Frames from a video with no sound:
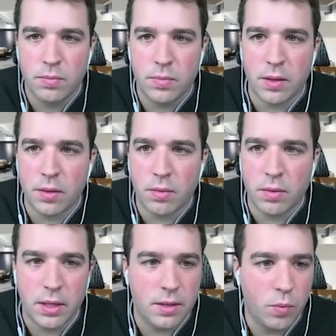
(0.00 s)
then
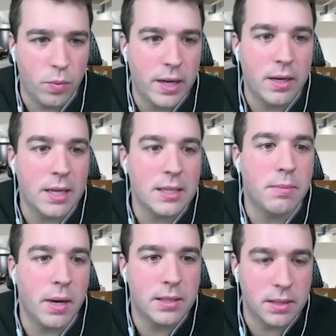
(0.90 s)
they, we can
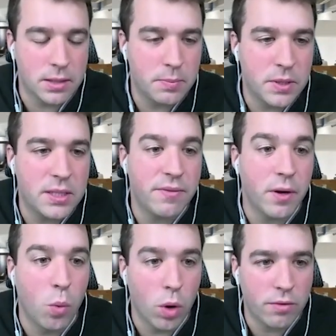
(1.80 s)
customize a
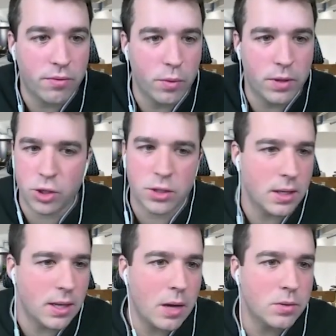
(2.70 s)
specific workflow that just
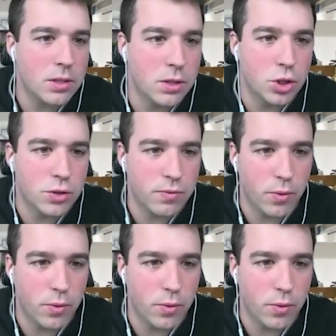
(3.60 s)
allows it to just flow